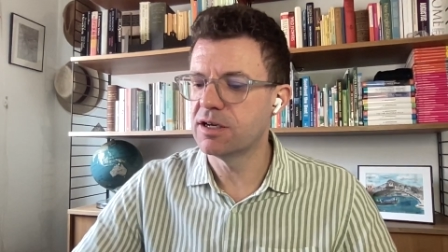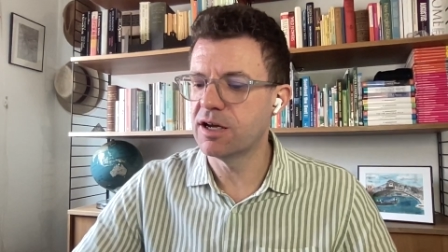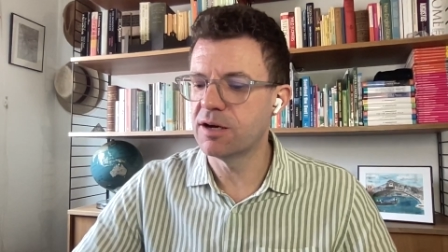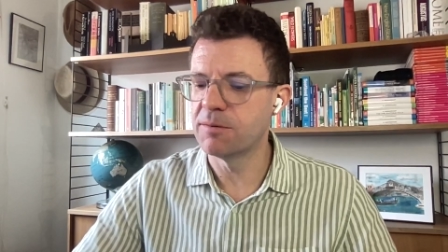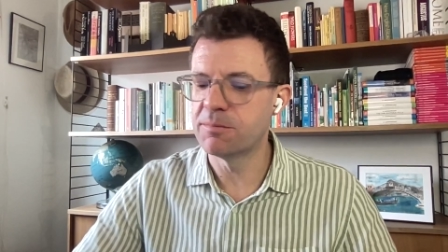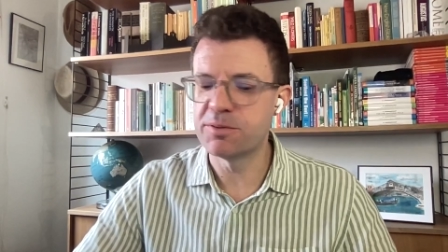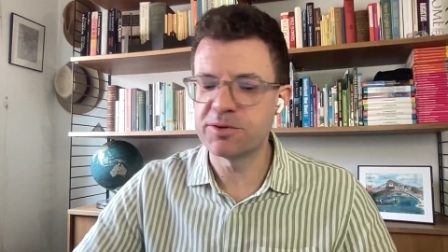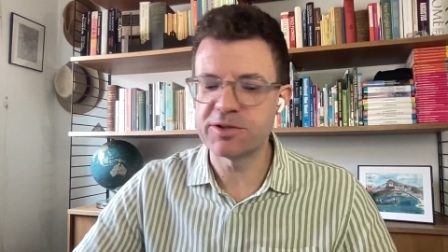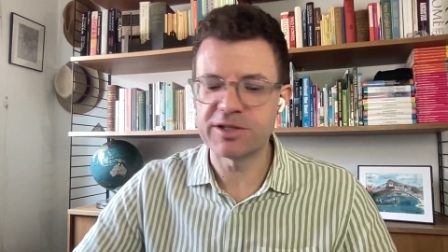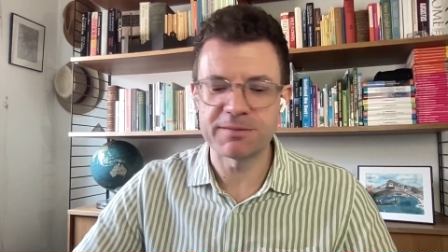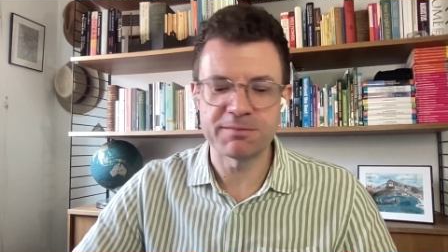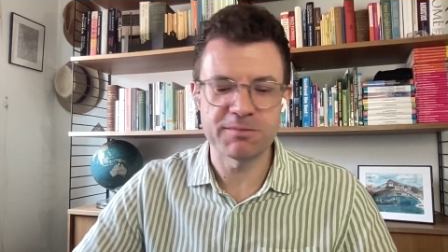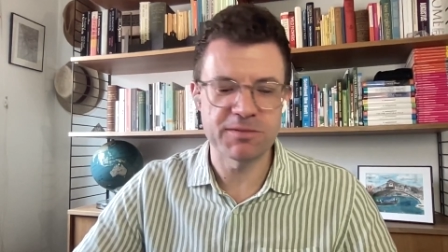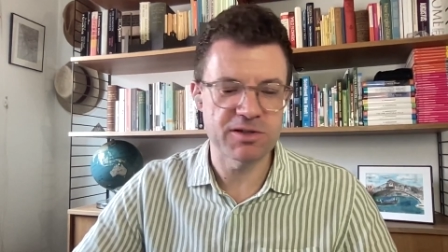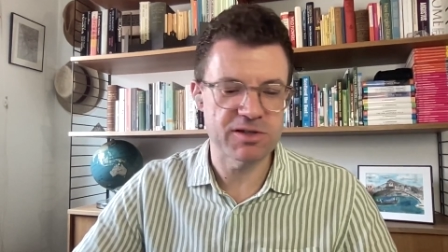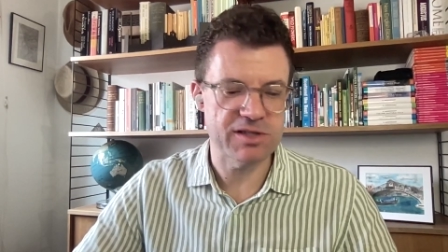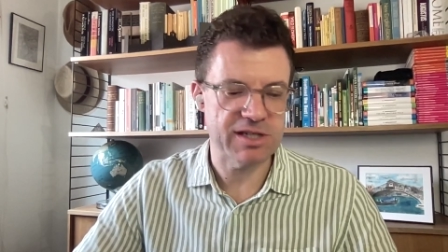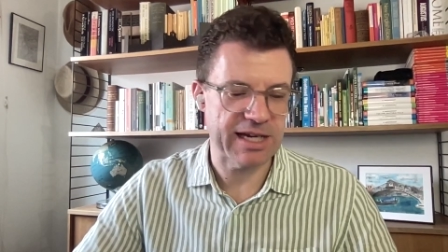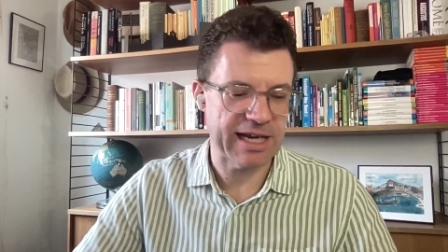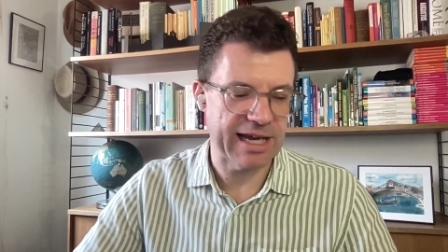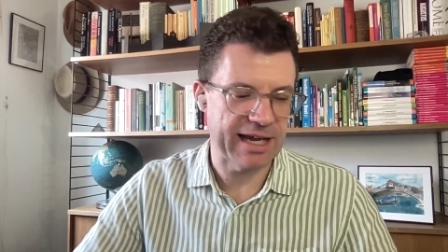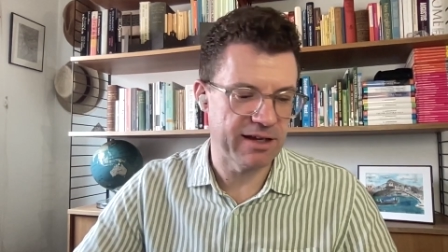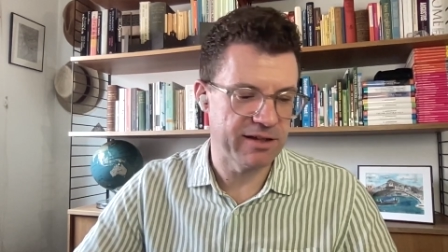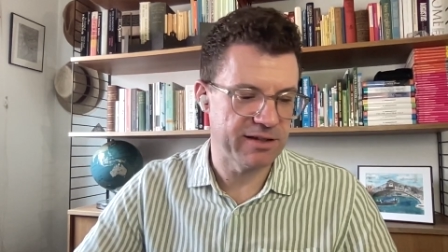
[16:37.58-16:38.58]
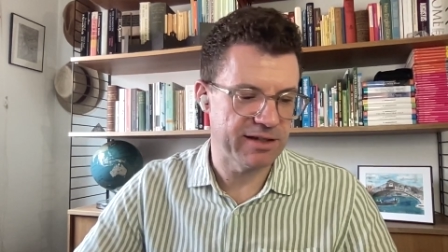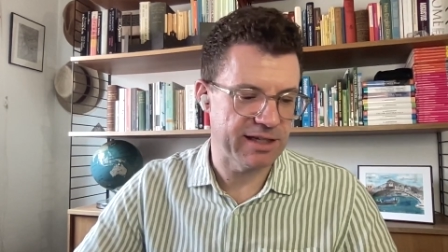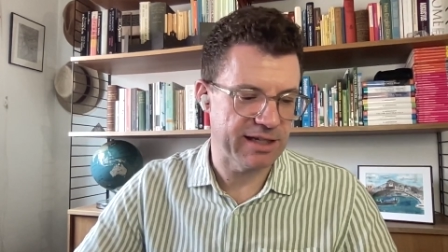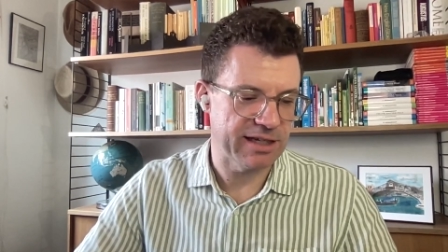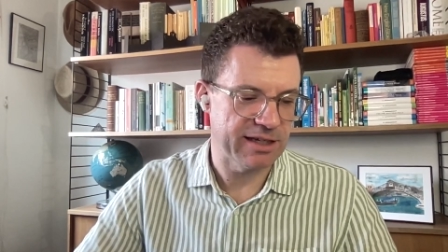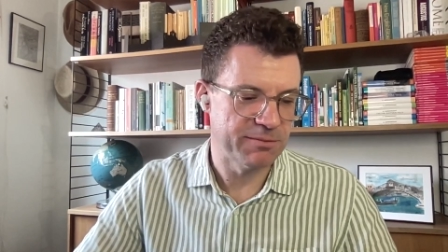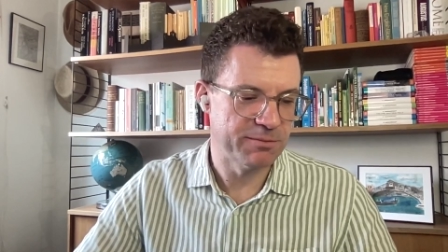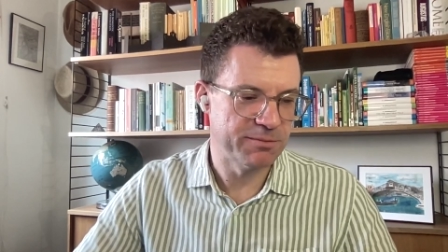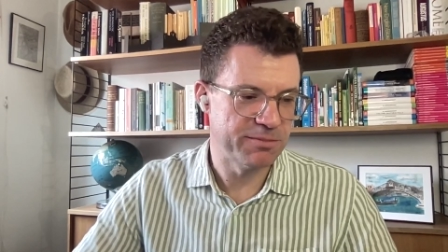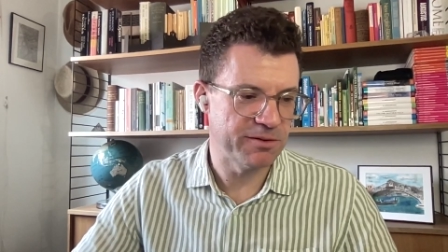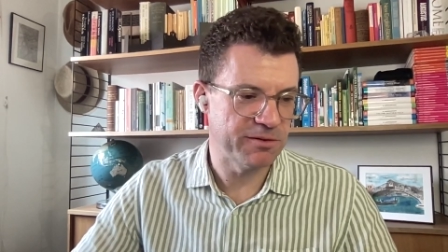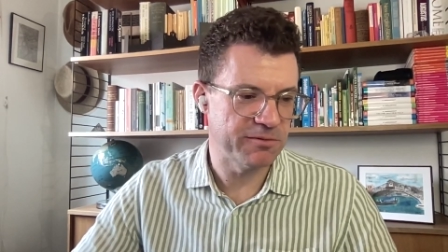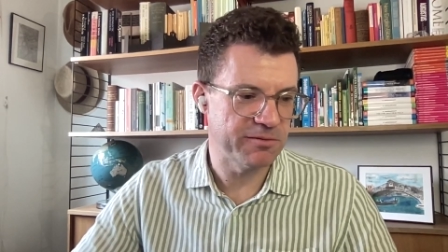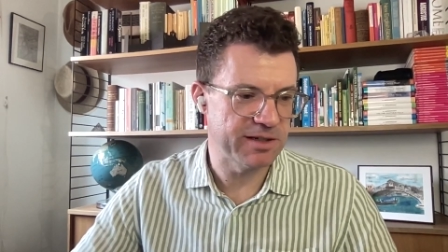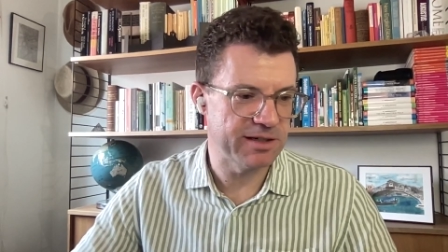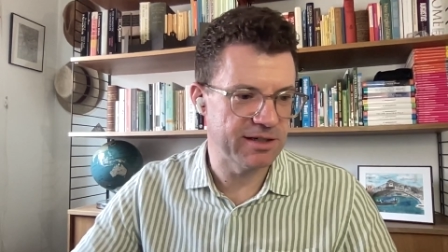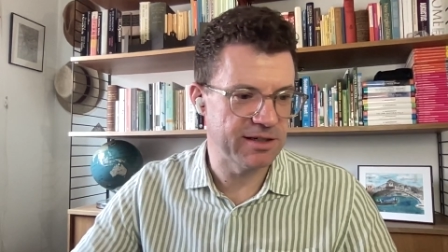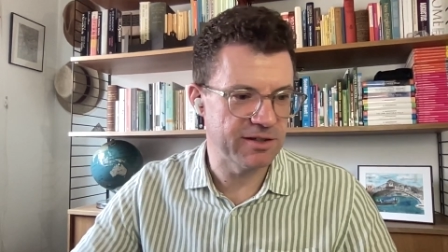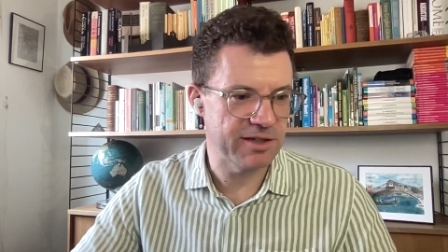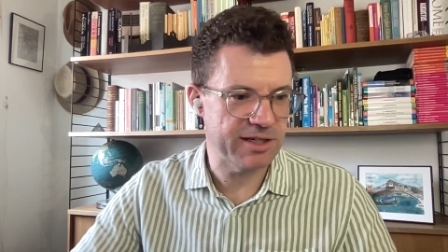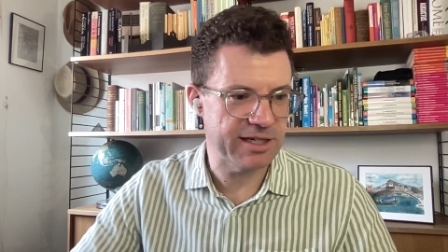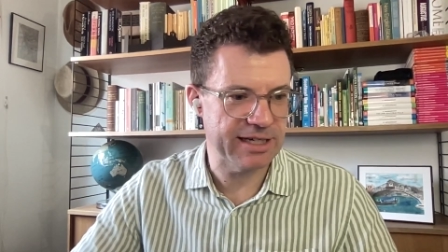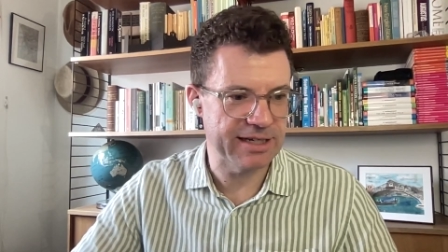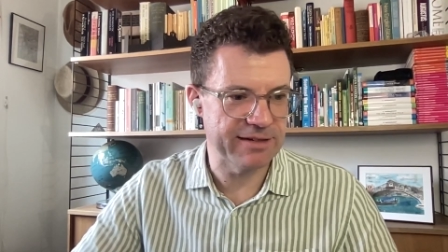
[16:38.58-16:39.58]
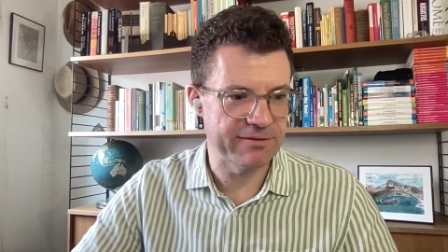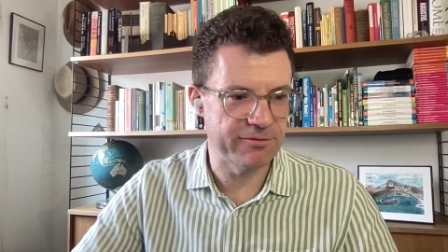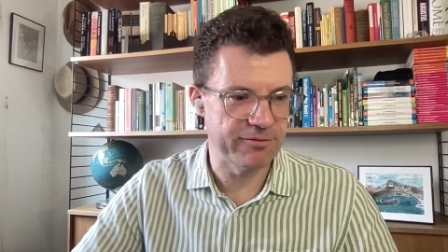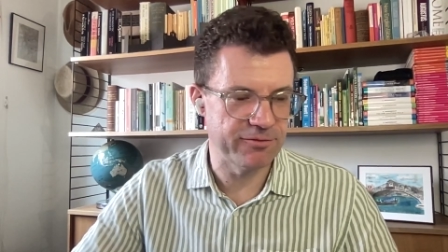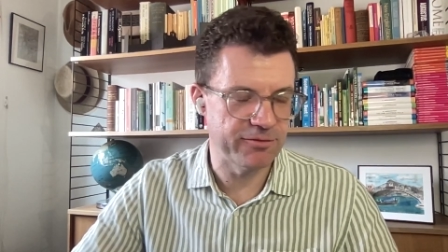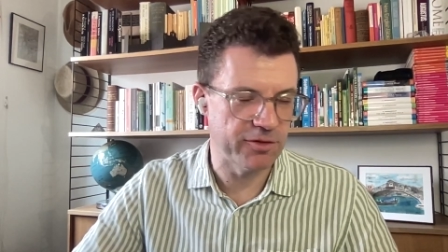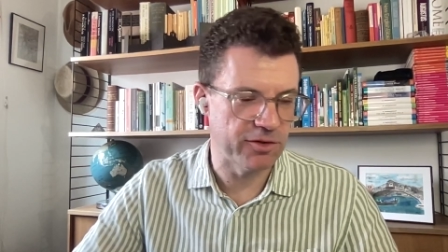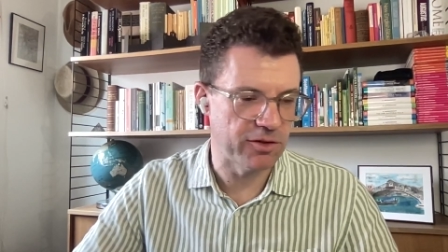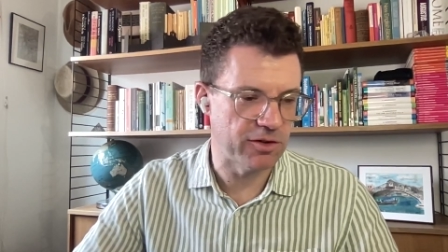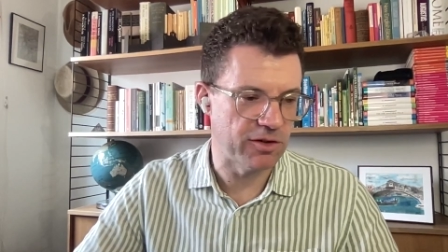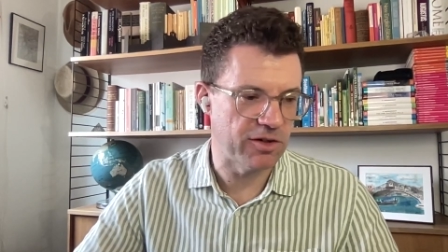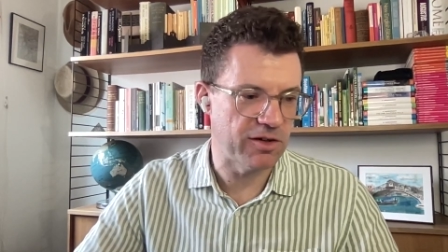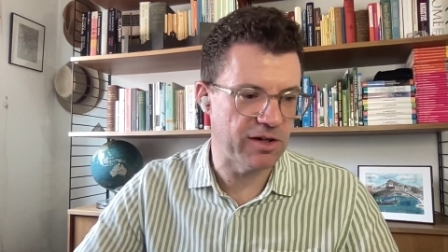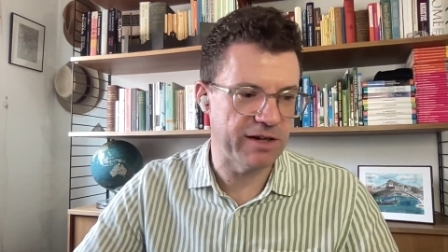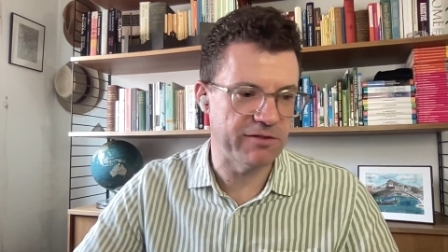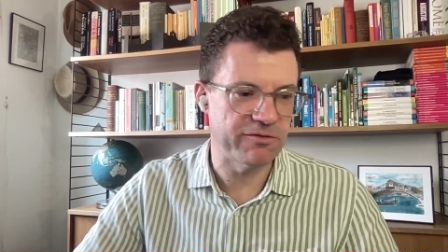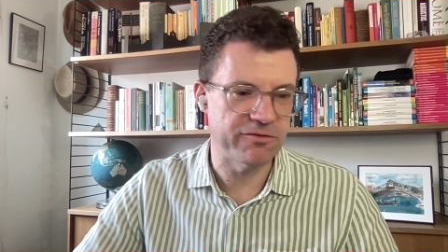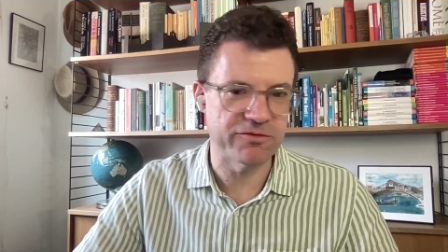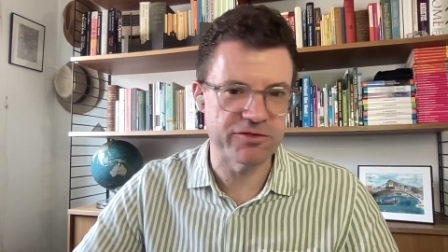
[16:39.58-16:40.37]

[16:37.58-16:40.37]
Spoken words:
putting music out there, but we're looking for